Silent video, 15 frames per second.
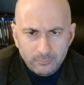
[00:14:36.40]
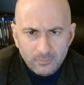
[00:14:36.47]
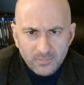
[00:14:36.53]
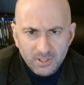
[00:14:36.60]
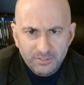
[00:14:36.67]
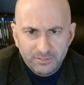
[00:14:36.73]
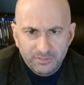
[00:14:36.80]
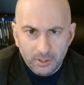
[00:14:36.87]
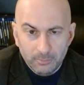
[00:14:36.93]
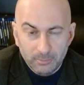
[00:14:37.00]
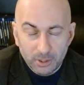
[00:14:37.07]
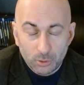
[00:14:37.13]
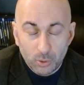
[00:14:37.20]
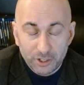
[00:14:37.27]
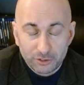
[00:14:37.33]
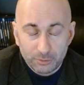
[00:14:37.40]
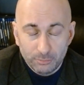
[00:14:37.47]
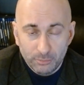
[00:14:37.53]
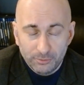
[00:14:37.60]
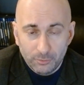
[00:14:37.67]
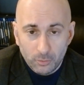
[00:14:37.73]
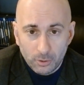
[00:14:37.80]
film in question
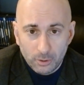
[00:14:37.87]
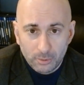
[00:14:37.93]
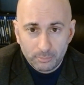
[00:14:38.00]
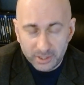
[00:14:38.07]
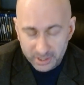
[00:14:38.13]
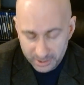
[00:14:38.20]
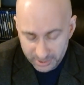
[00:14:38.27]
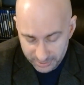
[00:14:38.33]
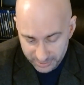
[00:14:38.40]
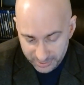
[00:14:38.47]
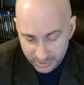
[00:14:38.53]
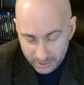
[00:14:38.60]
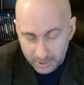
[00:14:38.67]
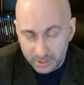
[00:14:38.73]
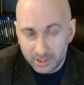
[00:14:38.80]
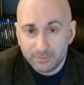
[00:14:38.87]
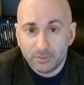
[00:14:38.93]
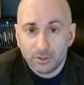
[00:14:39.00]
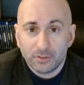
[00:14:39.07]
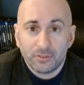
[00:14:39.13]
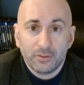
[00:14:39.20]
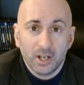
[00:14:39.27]
before, please give
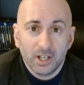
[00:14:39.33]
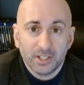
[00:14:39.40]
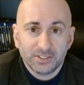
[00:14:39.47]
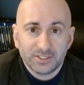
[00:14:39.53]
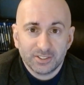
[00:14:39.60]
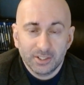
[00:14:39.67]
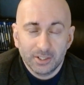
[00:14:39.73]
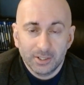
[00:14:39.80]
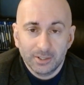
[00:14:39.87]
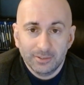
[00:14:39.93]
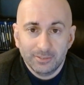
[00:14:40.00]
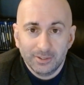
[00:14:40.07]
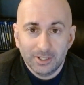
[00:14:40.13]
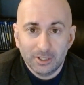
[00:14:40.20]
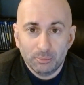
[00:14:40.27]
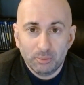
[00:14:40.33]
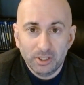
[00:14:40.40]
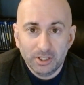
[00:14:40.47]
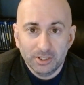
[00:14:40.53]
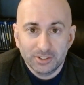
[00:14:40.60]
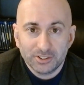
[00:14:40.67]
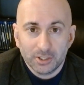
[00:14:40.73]
your thoughts and
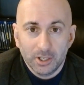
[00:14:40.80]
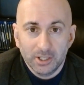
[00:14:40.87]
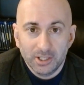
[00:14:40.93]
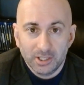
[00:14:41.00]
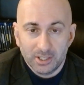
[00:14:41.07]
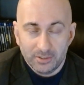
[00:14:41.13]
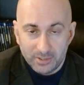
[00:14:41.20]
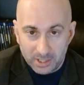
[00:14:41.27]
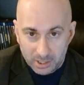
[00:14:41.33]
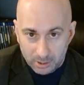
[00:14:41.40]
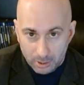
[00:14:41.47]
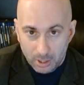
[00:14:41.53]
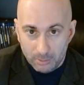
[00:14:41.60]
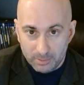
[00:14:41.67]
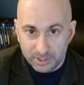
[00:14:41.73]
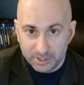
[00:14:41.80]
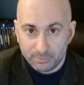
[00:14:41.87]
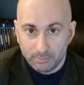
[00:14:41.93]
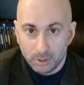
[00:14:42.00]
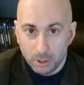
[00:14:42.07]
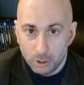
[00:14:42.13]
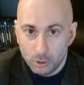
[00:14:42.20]
opinions on it in the comments
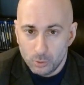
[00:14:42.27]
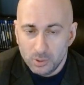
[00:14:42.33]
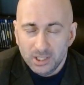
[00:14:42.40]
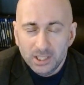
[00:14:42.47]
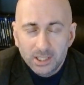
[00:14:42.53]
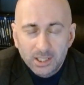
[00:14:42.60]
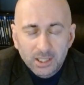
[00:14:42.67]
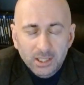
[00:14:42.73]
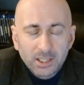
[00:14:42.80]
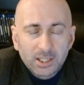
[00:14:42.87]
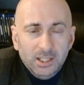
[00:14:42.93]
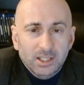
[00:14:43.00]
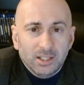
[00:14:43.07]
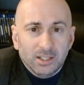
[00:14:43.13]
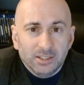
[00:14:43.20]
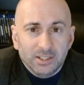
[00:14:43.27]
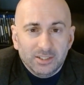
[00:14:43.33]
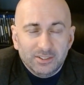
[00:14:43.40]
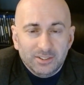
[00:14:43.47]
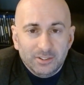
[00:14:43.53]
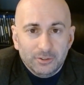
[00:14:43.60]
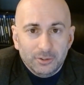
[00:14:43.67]
below. I'd like
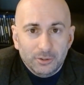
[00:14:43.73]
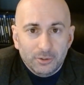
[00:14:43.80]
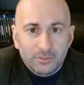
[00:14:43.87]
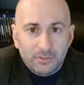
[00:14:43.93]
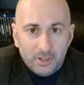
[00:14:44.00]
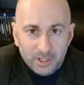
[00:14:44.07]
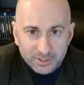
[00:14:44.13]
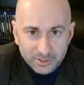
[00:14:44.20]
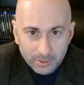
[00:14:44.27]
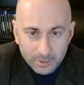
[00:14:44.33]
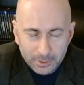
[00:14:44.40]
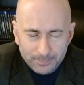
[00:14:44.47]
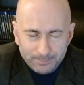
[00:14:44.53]
to hear your thoughts on it.